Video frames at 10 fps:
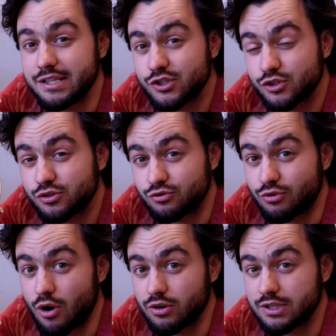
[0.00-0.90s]

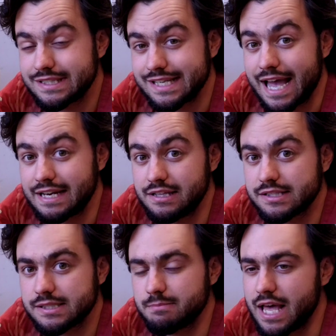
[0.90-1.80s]
strong tannin
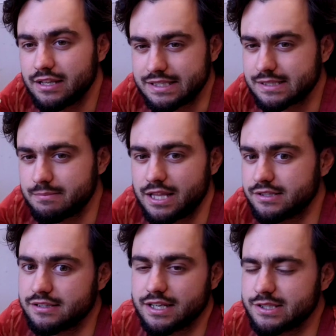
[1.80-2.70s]
smell. It
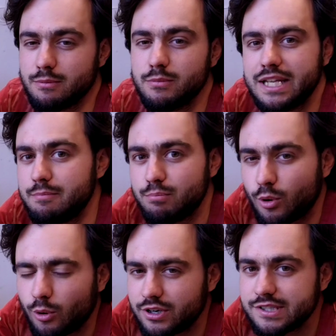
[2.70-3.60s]
smells like somebody
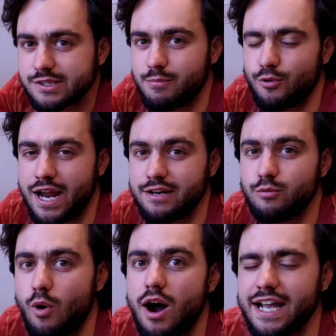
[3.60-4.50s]
poured some
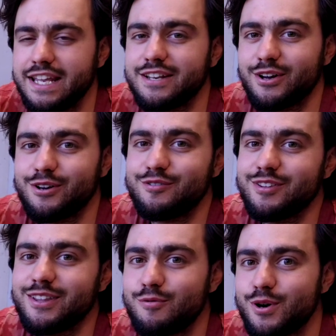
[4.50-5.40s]
red wine
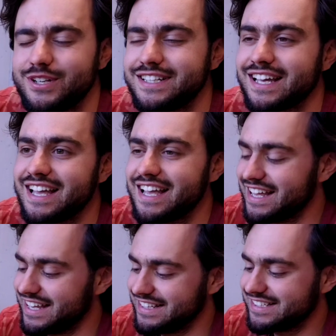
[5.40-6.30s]
over the wood.
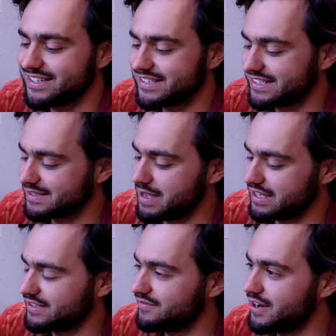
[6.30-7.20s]
It just
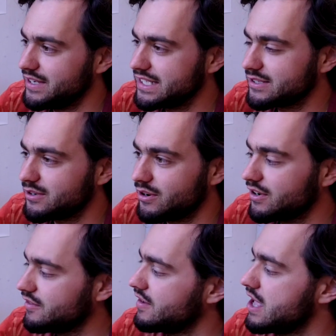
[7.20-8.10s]
smells very
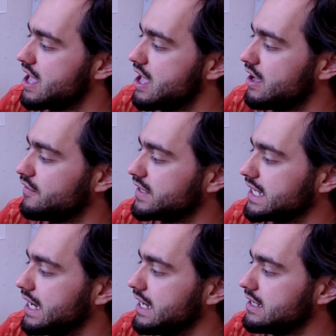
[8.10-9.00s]
strong of
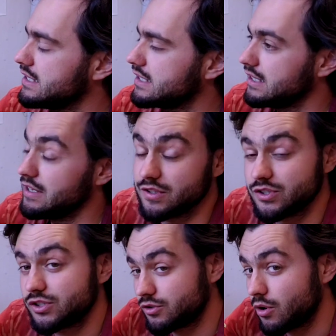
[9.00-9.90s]
tannins,
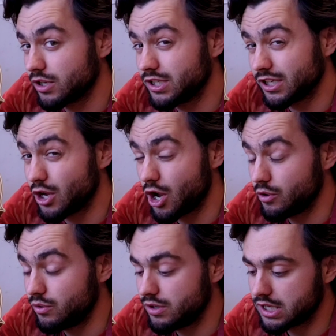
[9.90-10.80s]
even stronger than
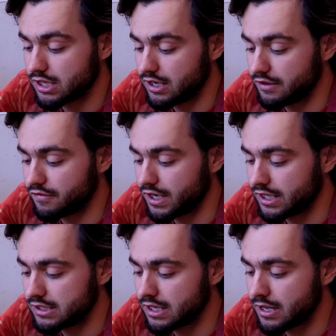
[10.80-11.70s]
oak, I
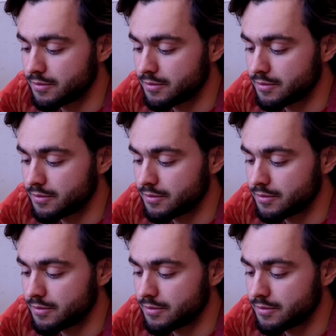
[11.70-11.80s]
find.